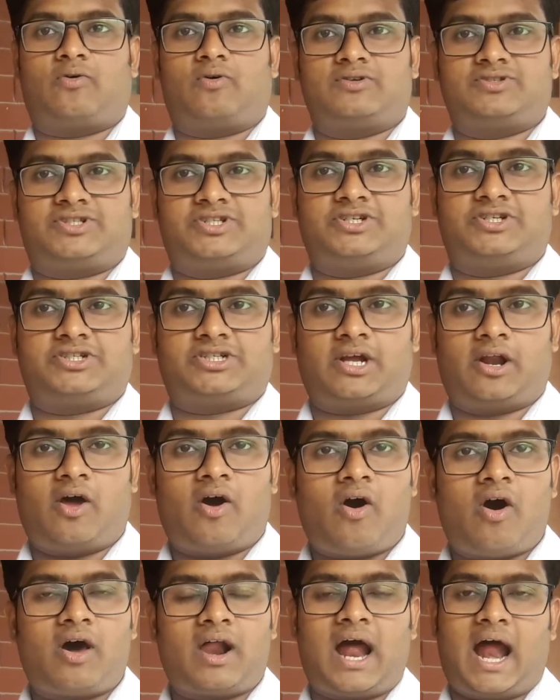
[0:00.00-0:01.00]
constitution
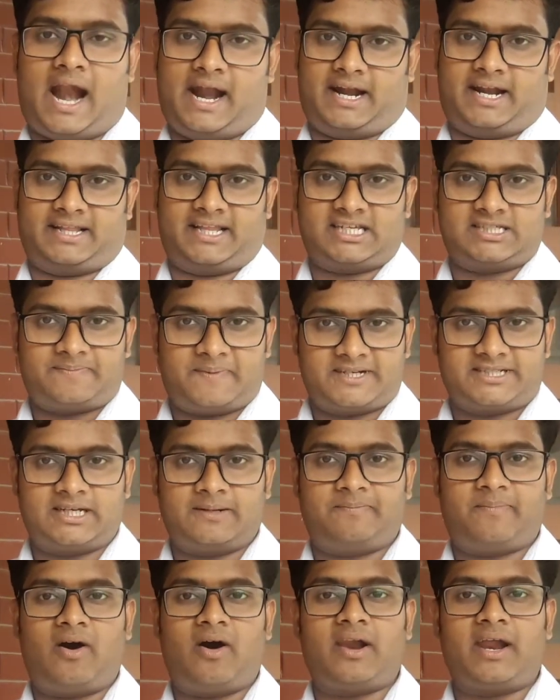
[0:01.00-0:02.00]
or under the
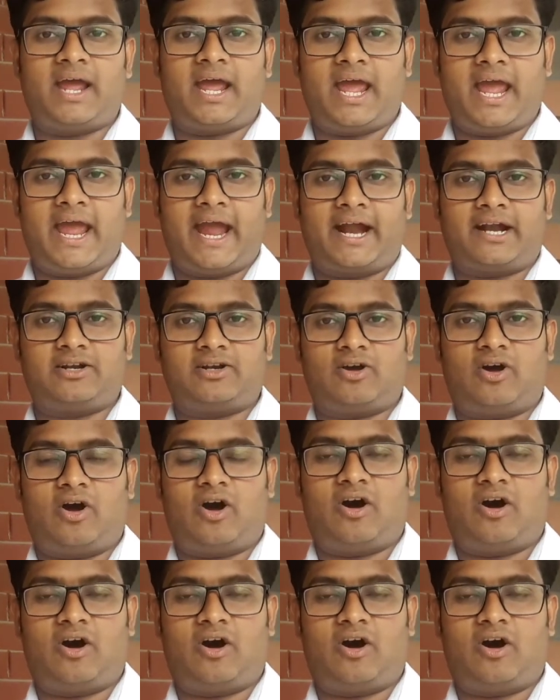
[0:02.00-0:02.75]
Special Power Act